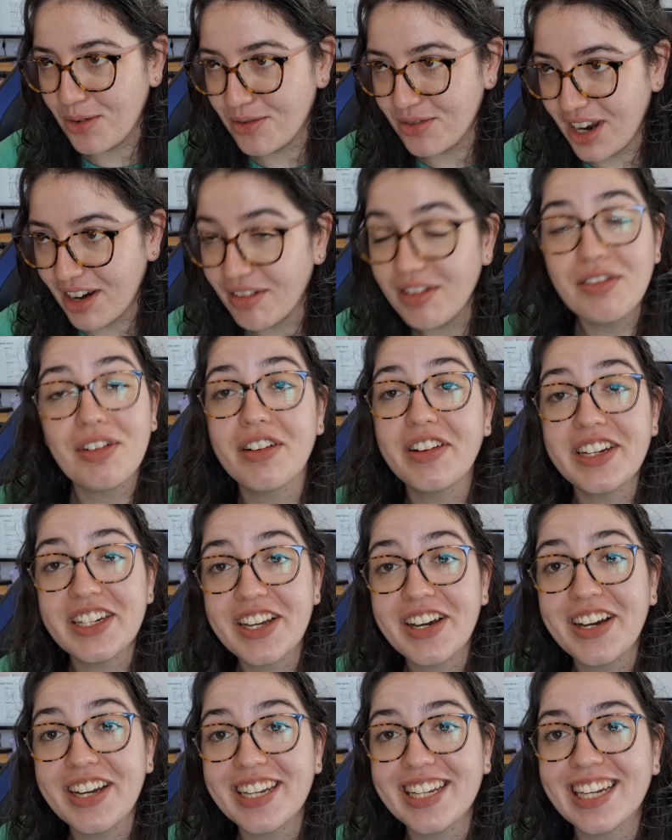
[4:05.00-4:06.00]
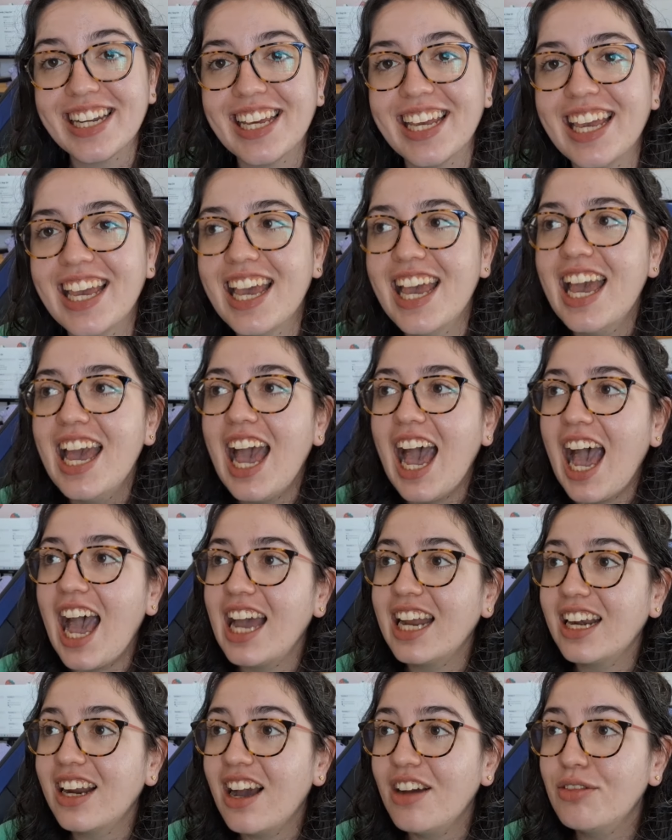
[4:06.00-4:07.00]
very, very tightly.
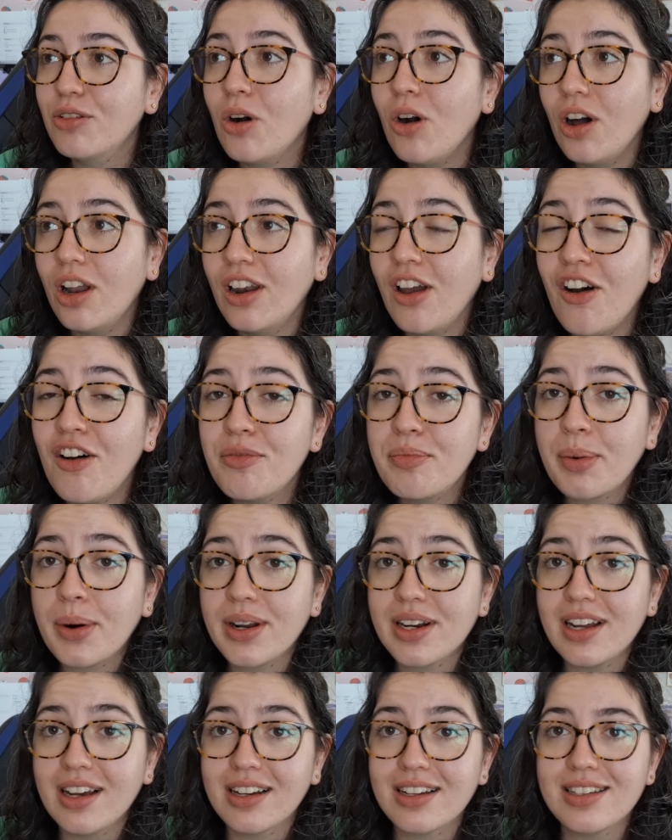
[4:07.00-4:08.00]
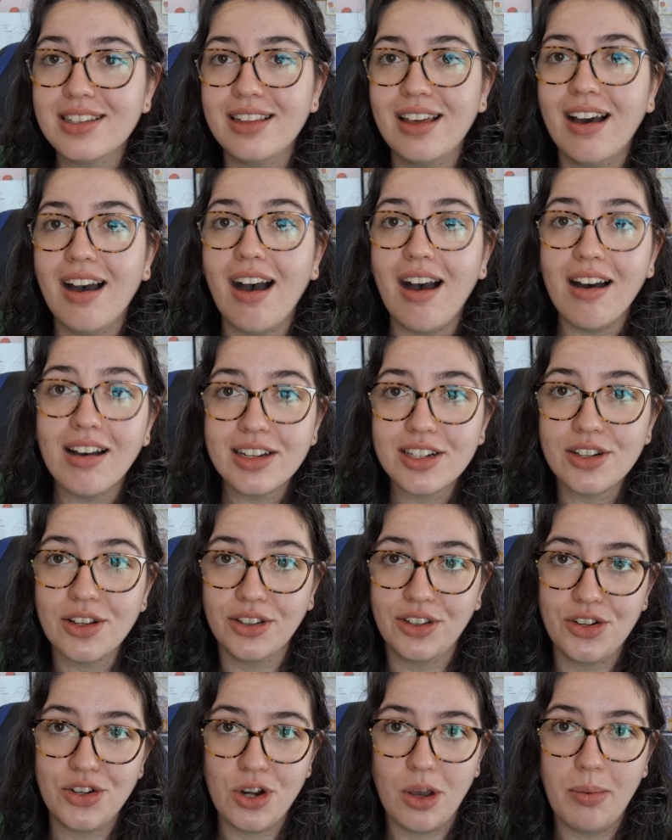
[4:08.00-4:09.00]
And I've got a lot of products that aren't on
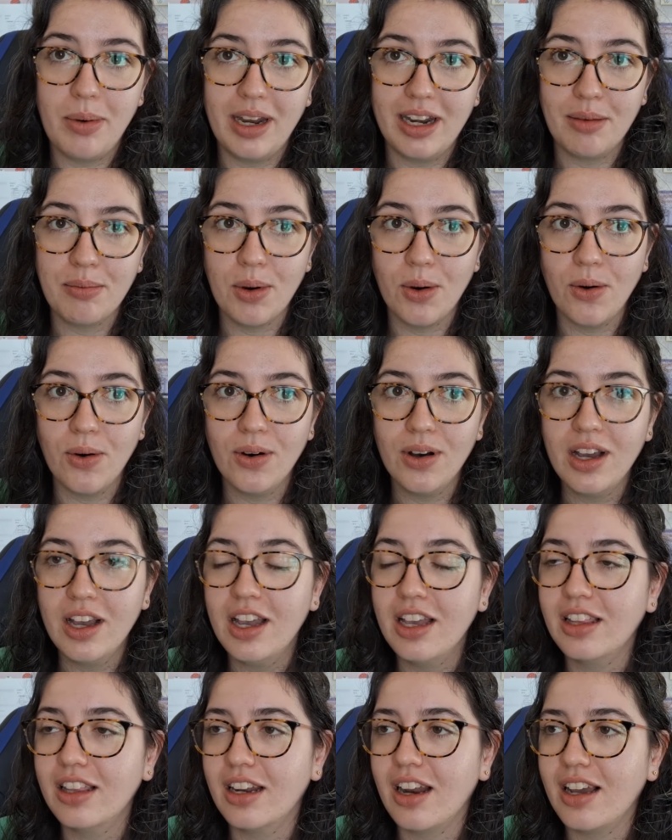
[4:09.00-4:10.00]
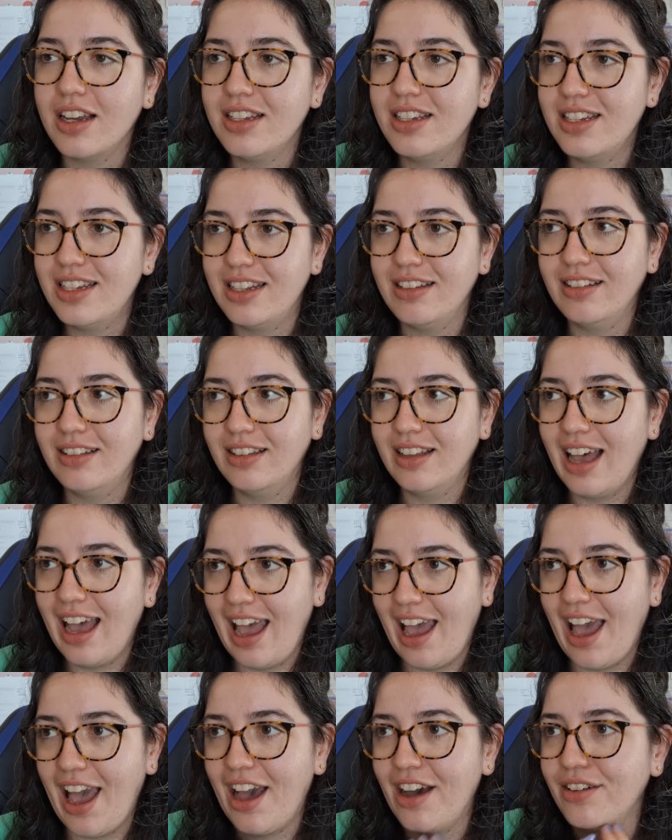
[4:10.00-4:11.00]
the shop anymore that I still
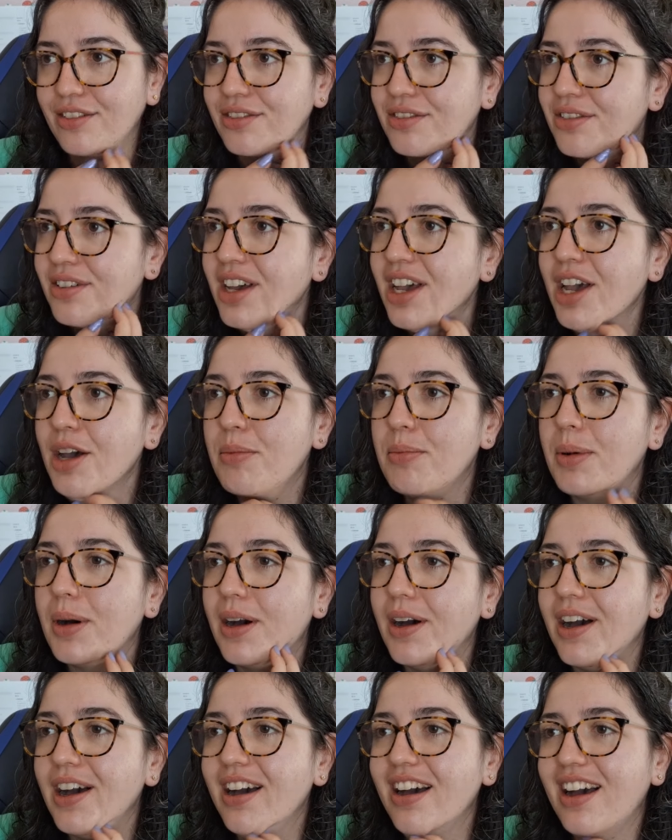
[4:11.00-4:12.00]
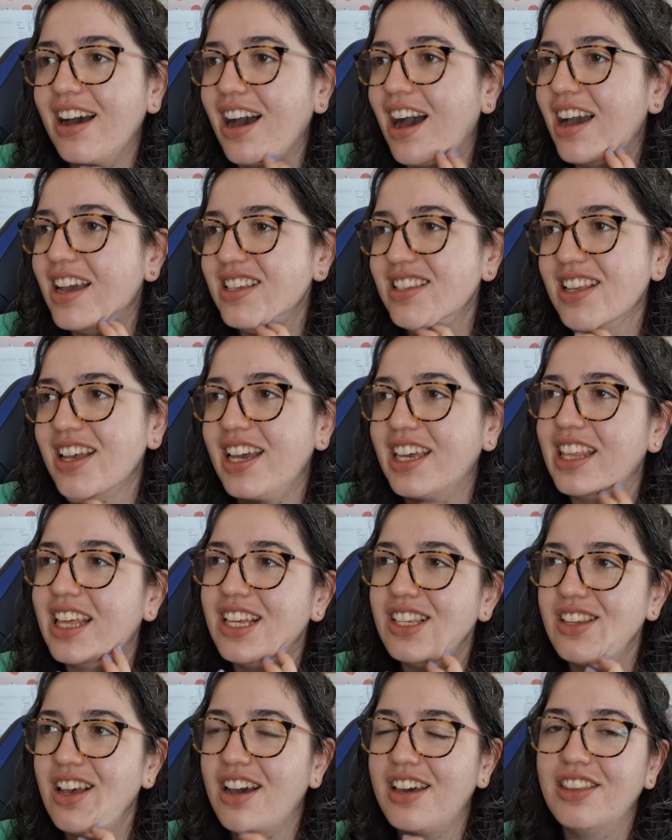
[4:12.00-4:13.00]
have, but it's
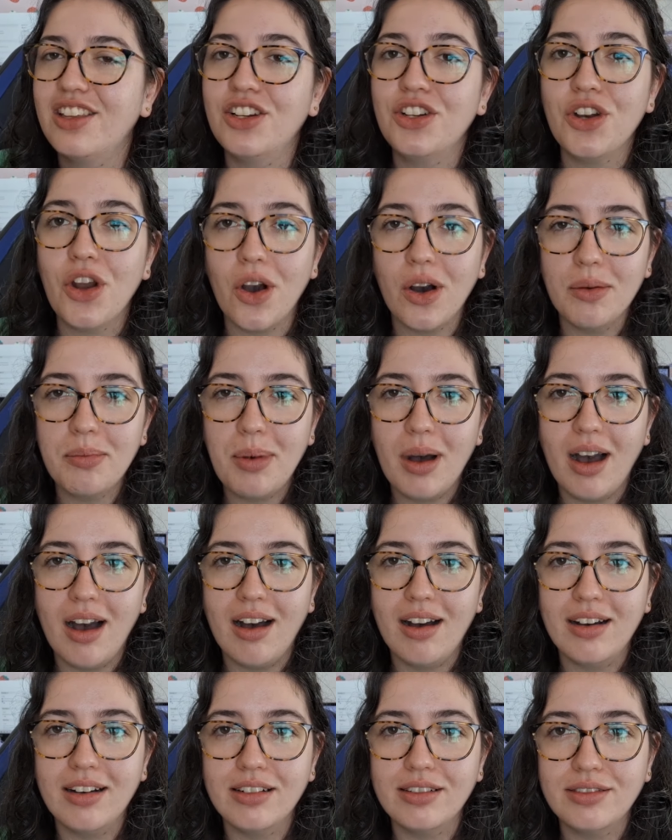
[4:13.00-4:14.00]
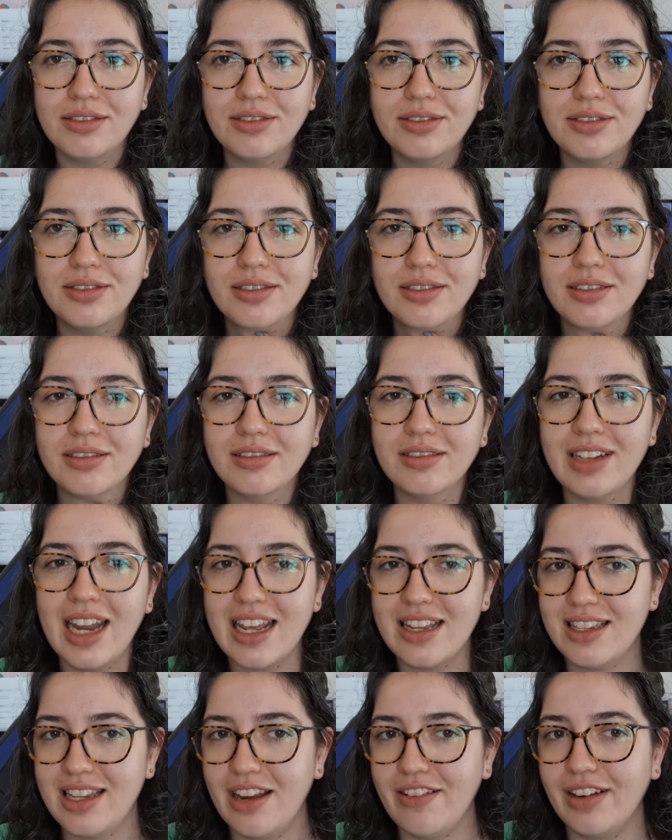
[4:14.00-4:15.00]
either not part of
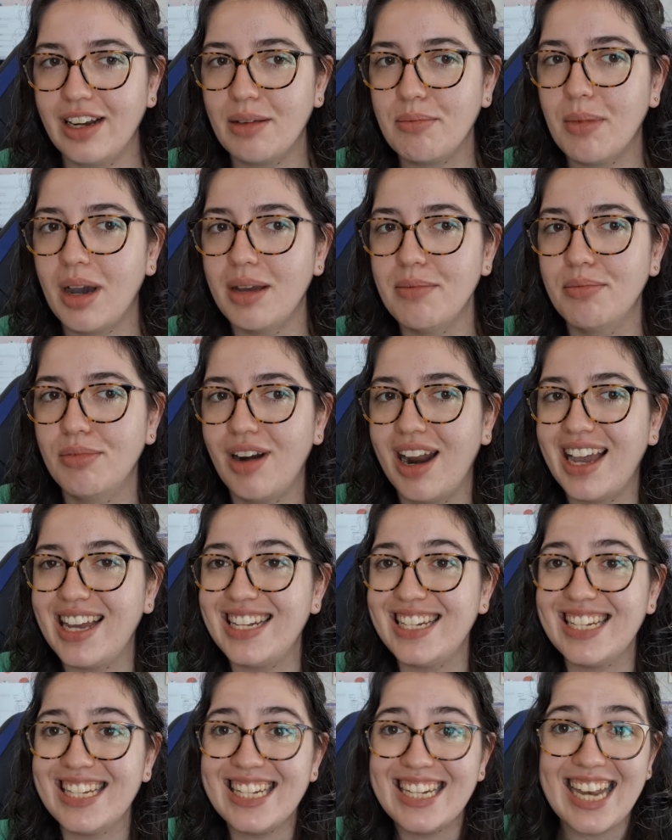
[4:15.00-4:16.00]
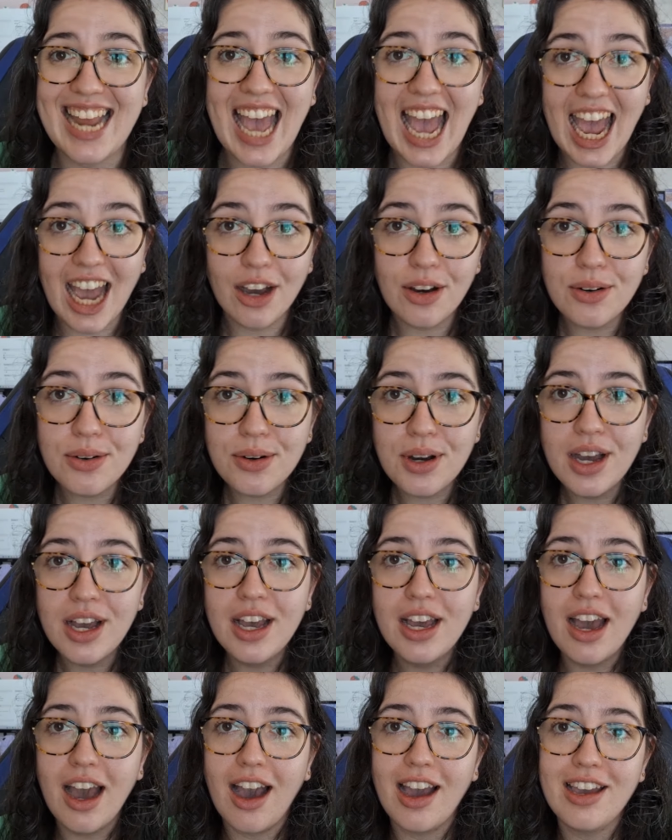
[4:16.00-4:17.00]
necessarily my brand now.
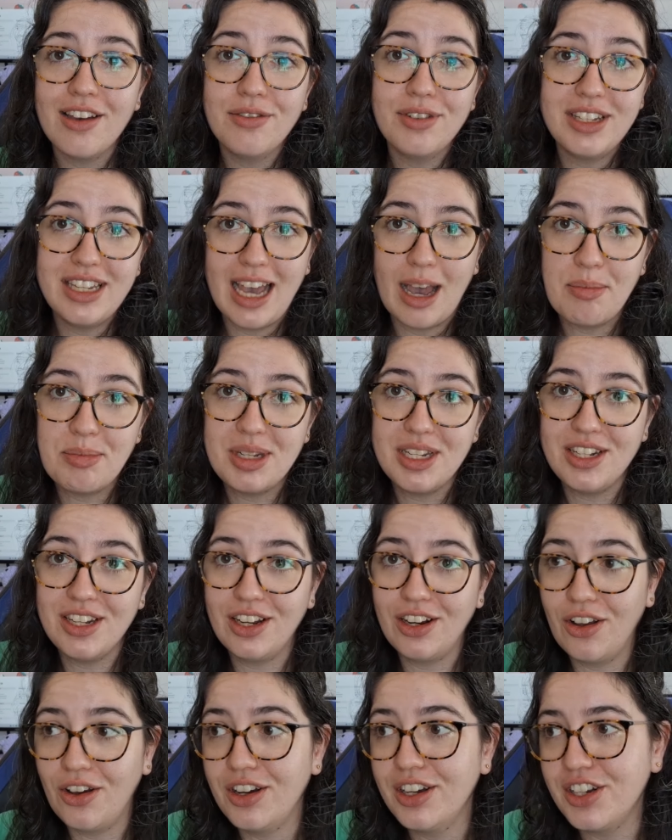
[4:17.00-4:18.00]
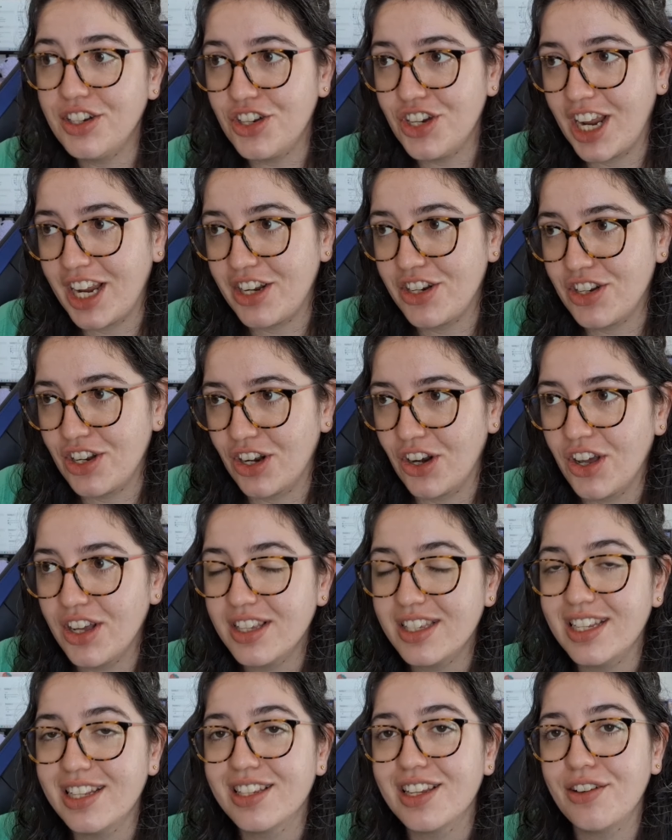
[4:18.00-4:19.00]
I have adapted a lot and changed a lot
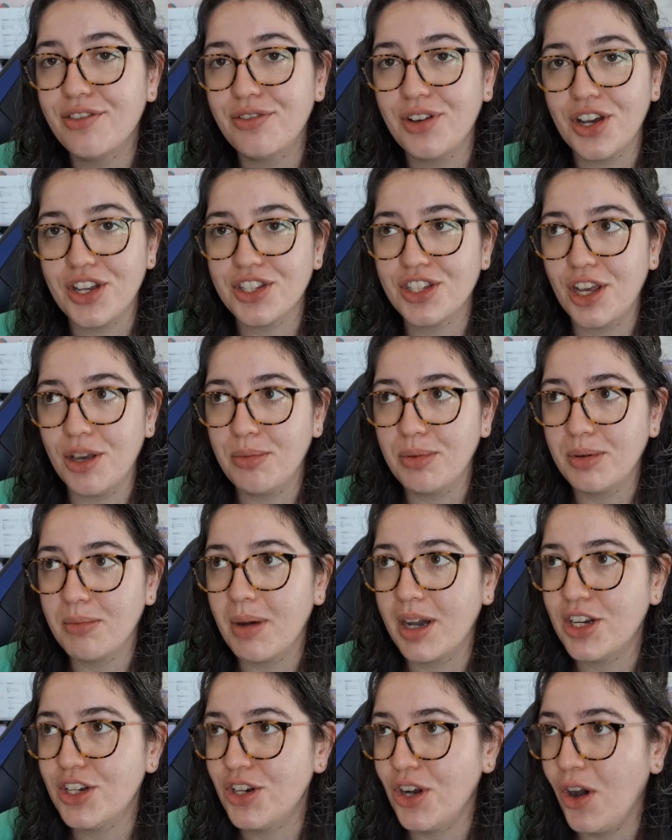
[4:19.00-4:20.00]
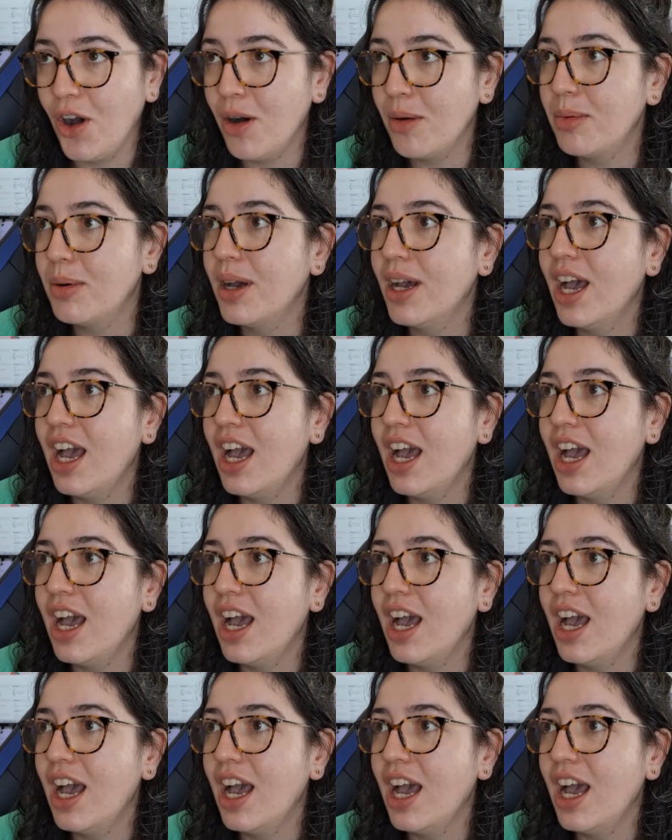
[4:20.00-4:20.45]
since I first opened my shop.